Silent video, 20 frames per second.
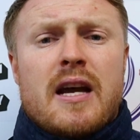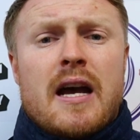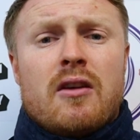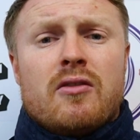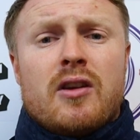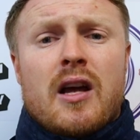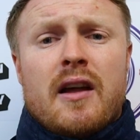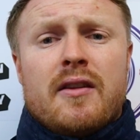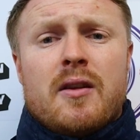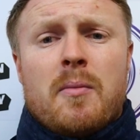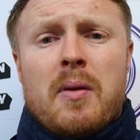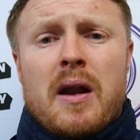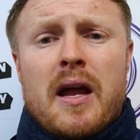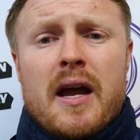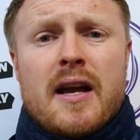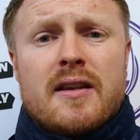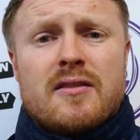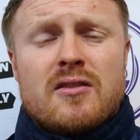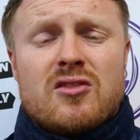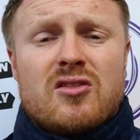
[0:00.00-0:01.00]
Town and the
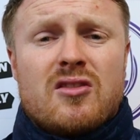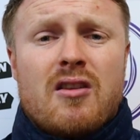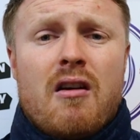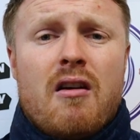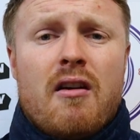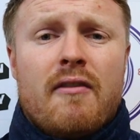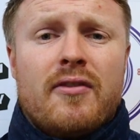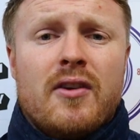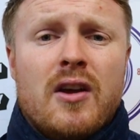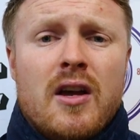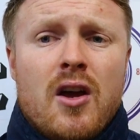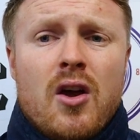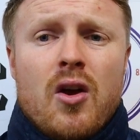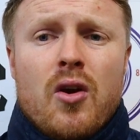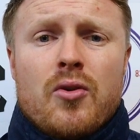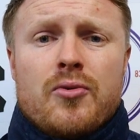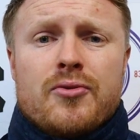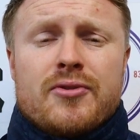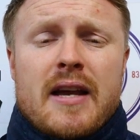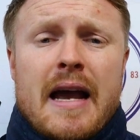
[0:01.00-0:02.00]
players and staff,
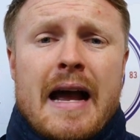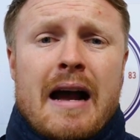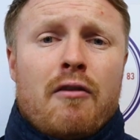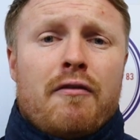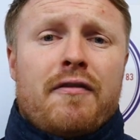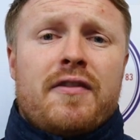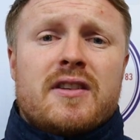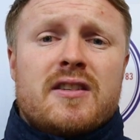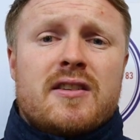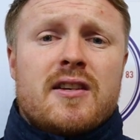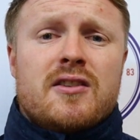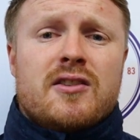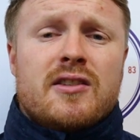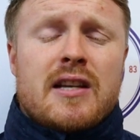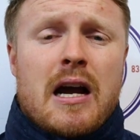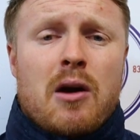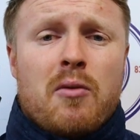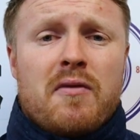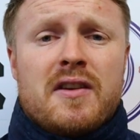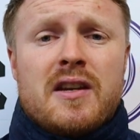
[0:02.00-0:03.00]
who's out for the season
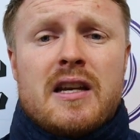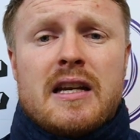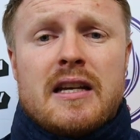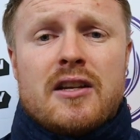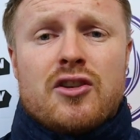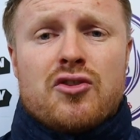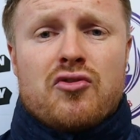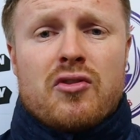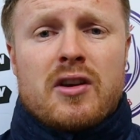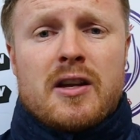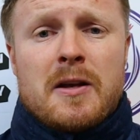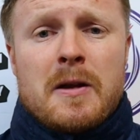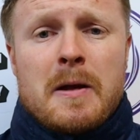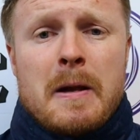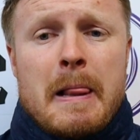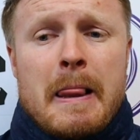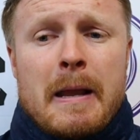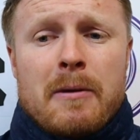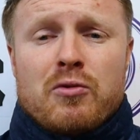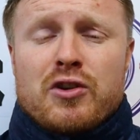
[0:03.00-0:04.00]
now with a knee injury,
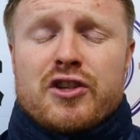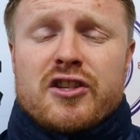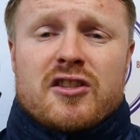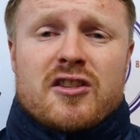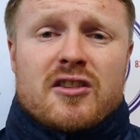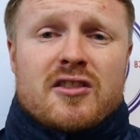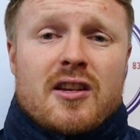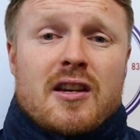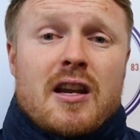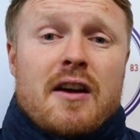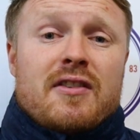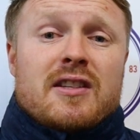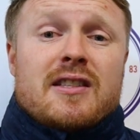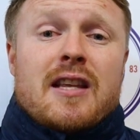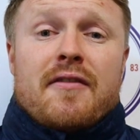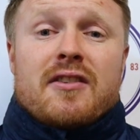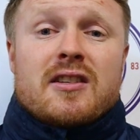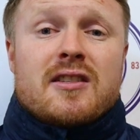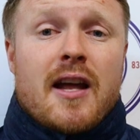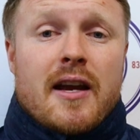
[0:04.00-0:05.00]
which is just another
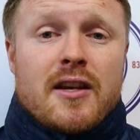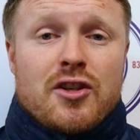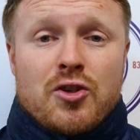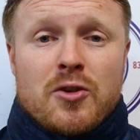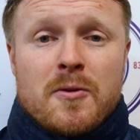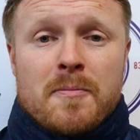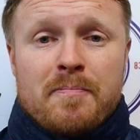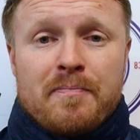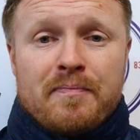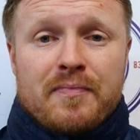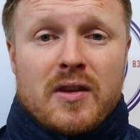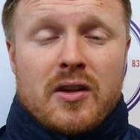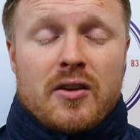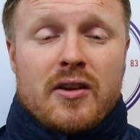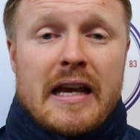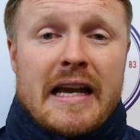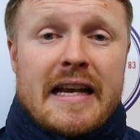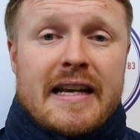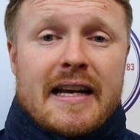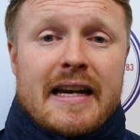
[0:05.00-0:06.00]
devastation.
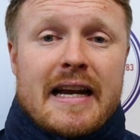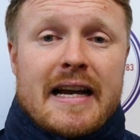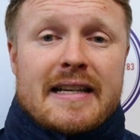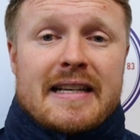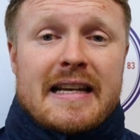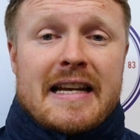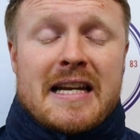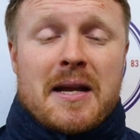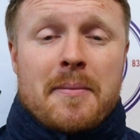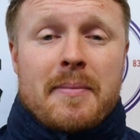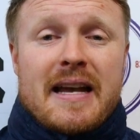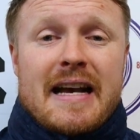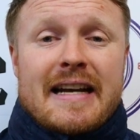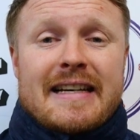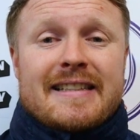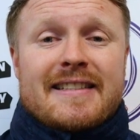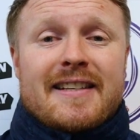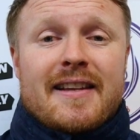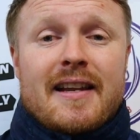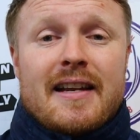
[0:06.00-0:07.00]
He, he can, add, he can be
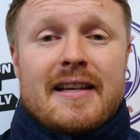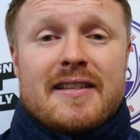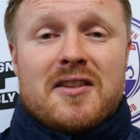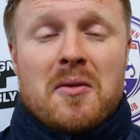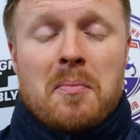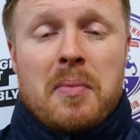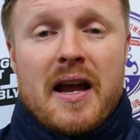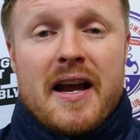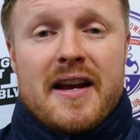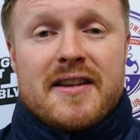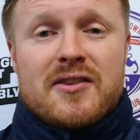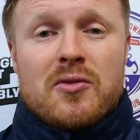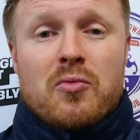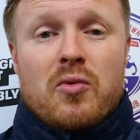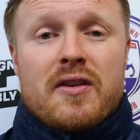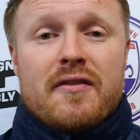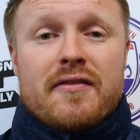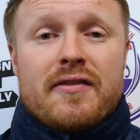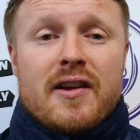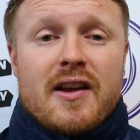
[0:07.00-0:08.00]
added to the list of players that
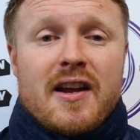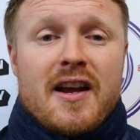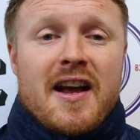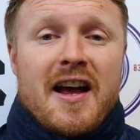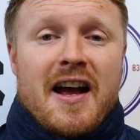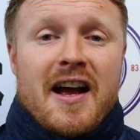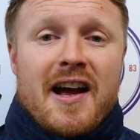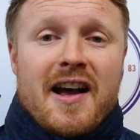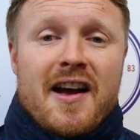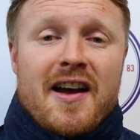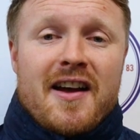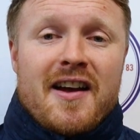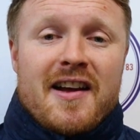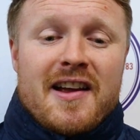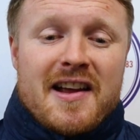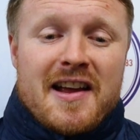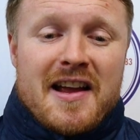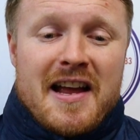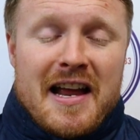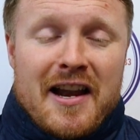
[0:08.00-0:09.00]
we've
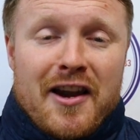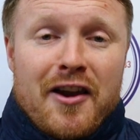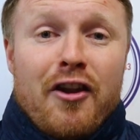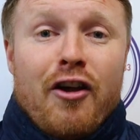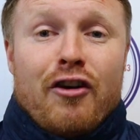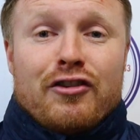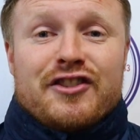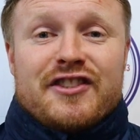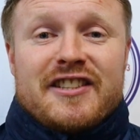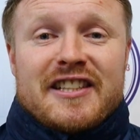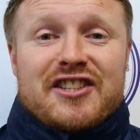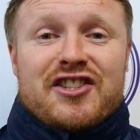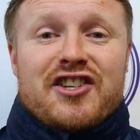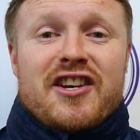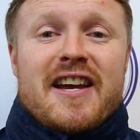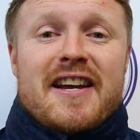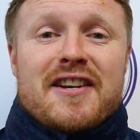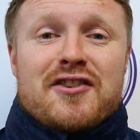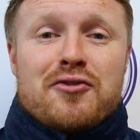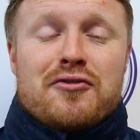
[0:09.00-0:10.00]
uh, lost this
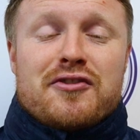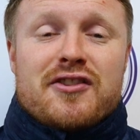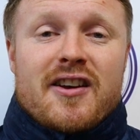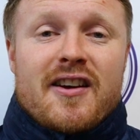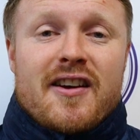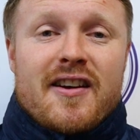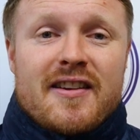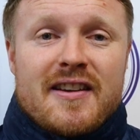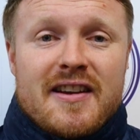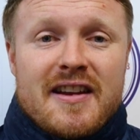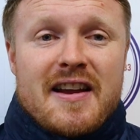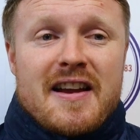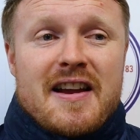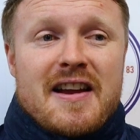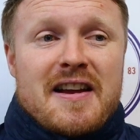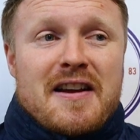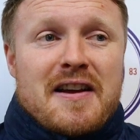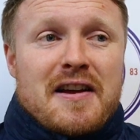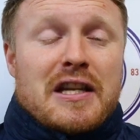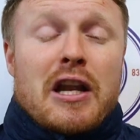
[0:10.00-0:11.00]
year due to
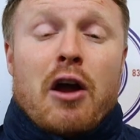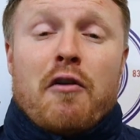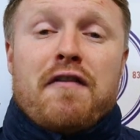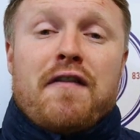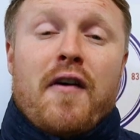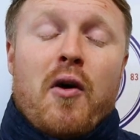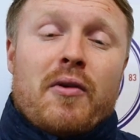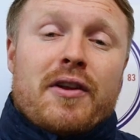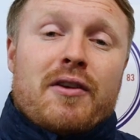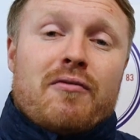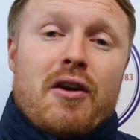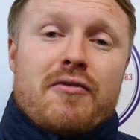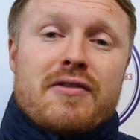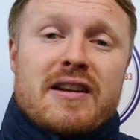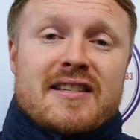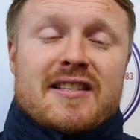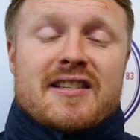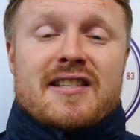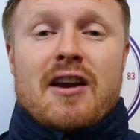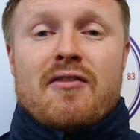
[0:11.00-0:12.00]
no fault of their own
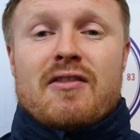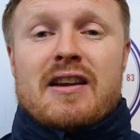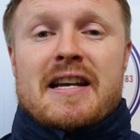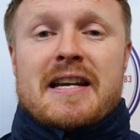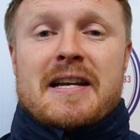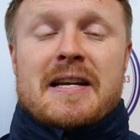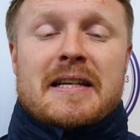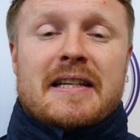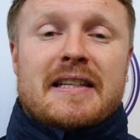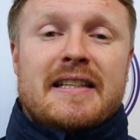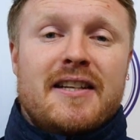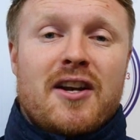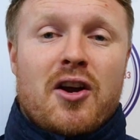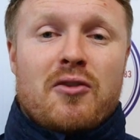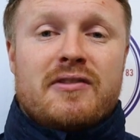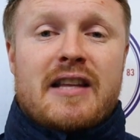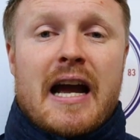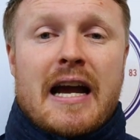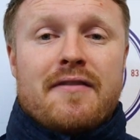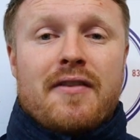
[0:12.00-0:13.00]
necessarily. You
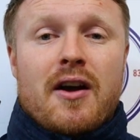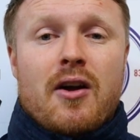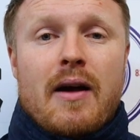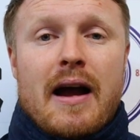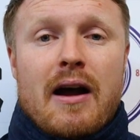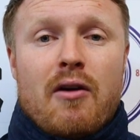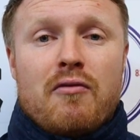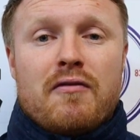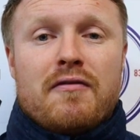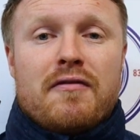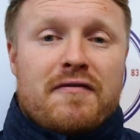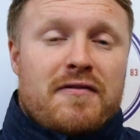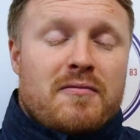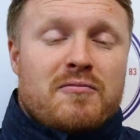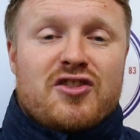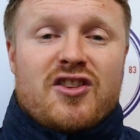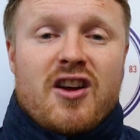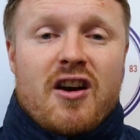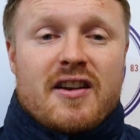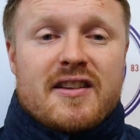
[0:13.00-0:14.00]
know, Davo out from
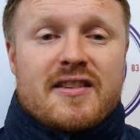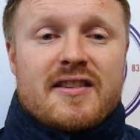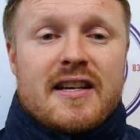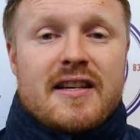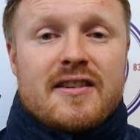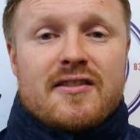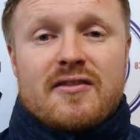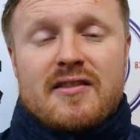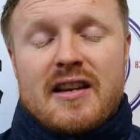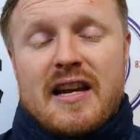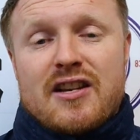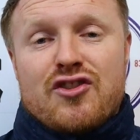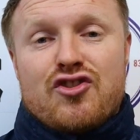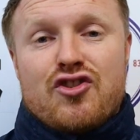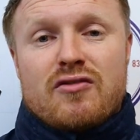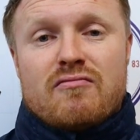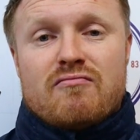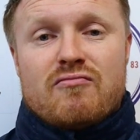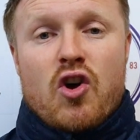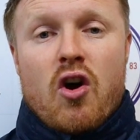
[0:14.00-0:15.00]
start of the season,
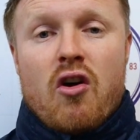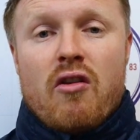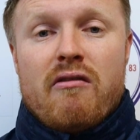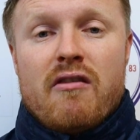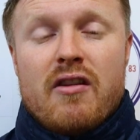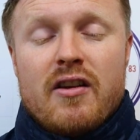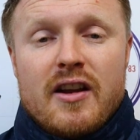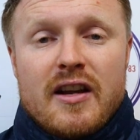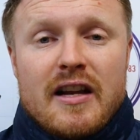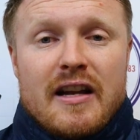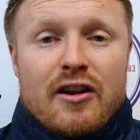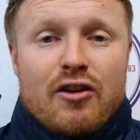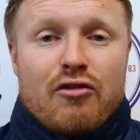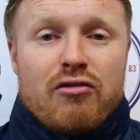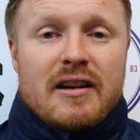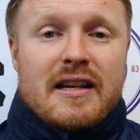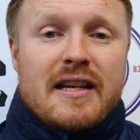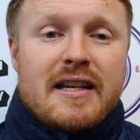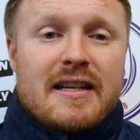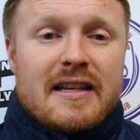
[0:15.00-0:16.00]
injured, gone.
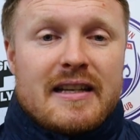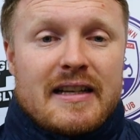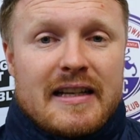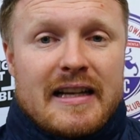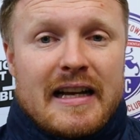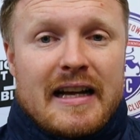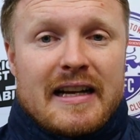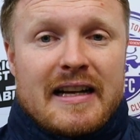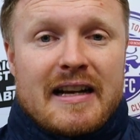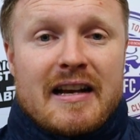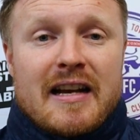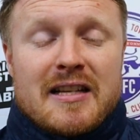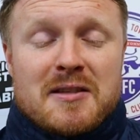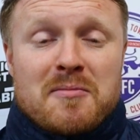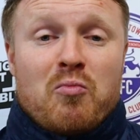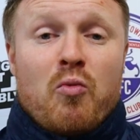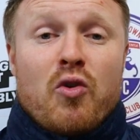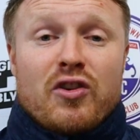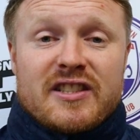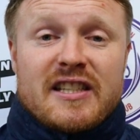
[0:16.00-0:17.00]
Crilley
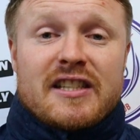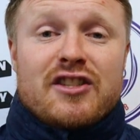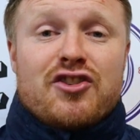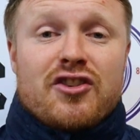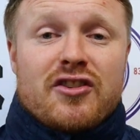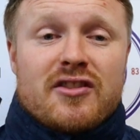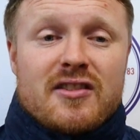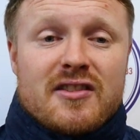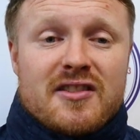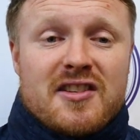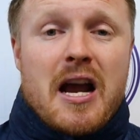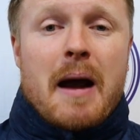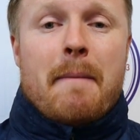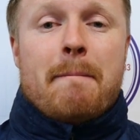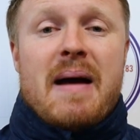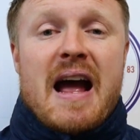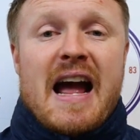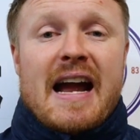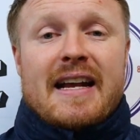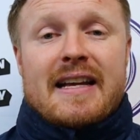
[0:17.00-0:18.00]
was injured, has
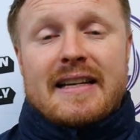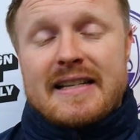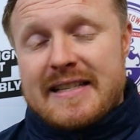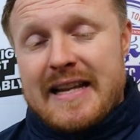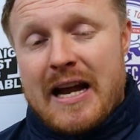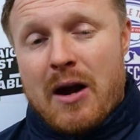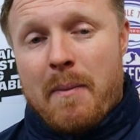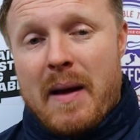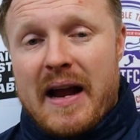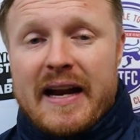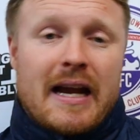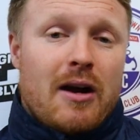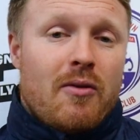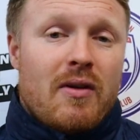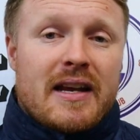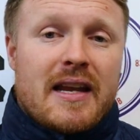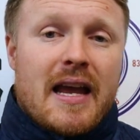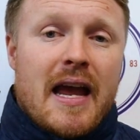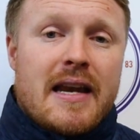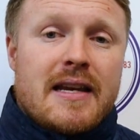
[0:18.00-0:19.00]
come back and is now back
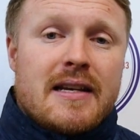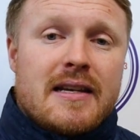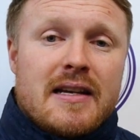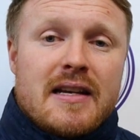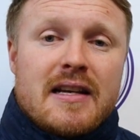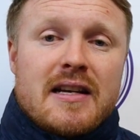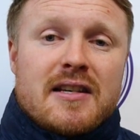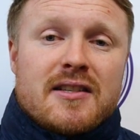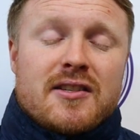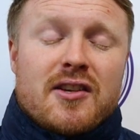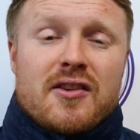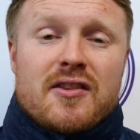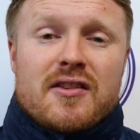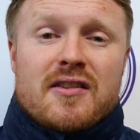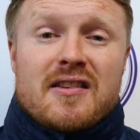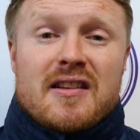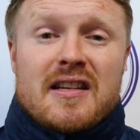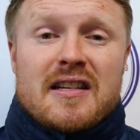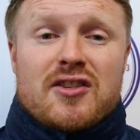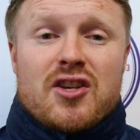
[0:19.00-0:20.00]
out again.
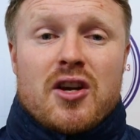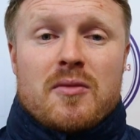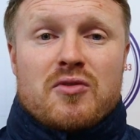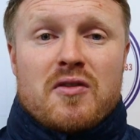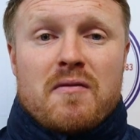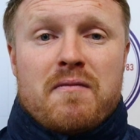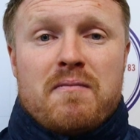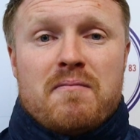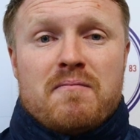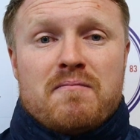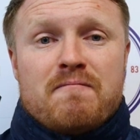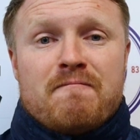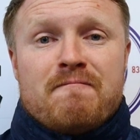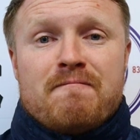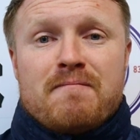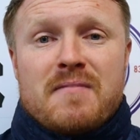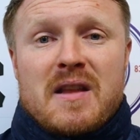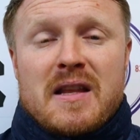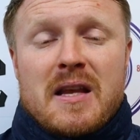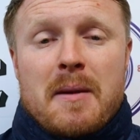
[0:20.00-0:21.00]
So in terms of
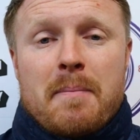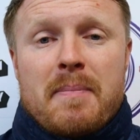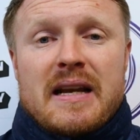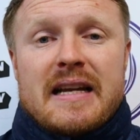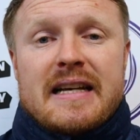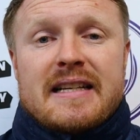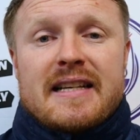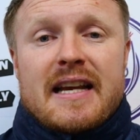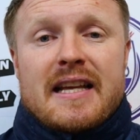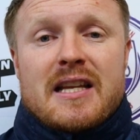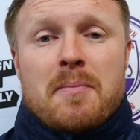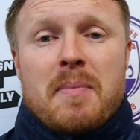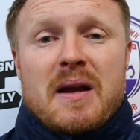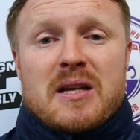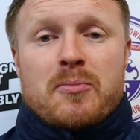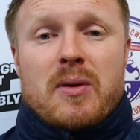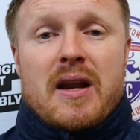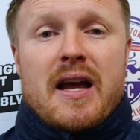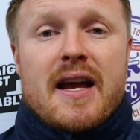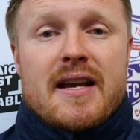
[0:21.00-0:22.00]
the ability to get your
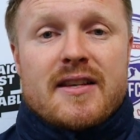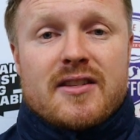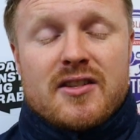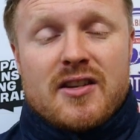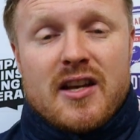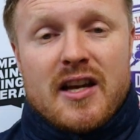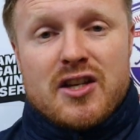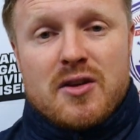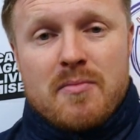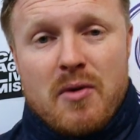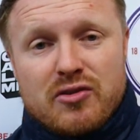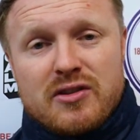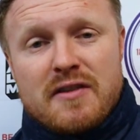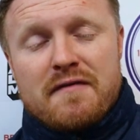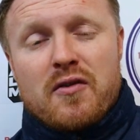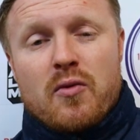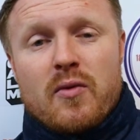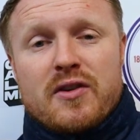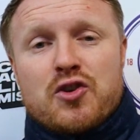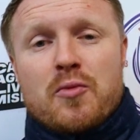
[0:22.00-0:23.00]
best players and, and your most
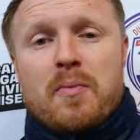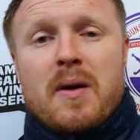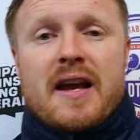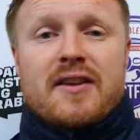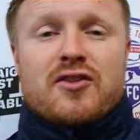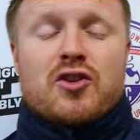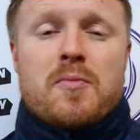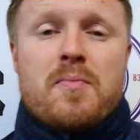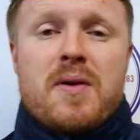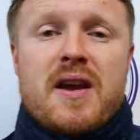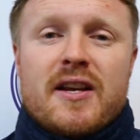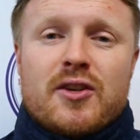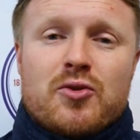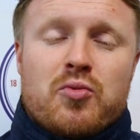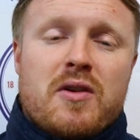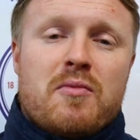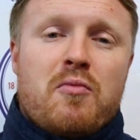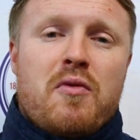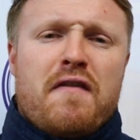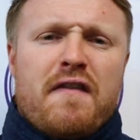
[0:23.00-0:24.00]
influential players on the pitch,
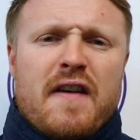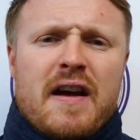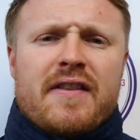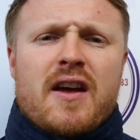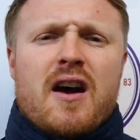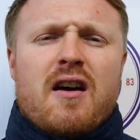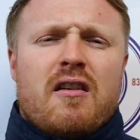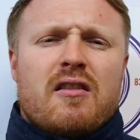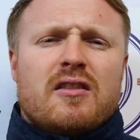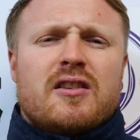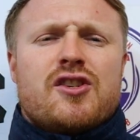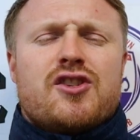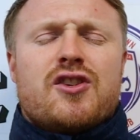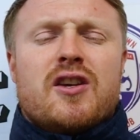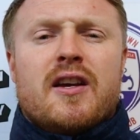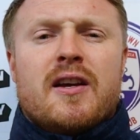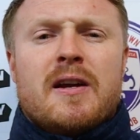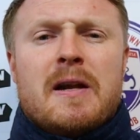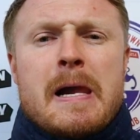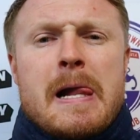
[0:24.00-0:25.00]
we, we, found that hard this
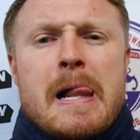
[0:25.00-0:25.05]
year.